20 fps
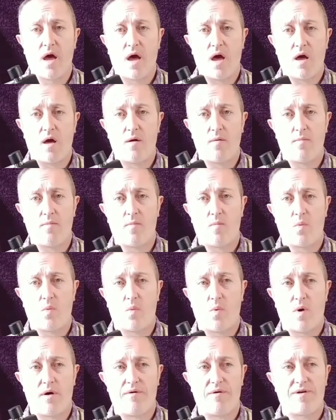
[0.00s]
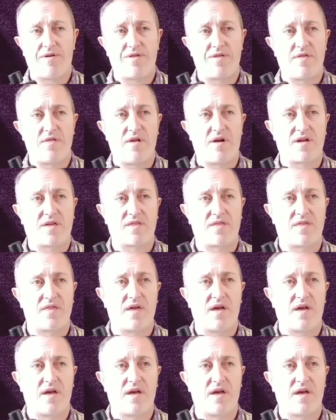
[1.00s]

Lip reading: Whereas like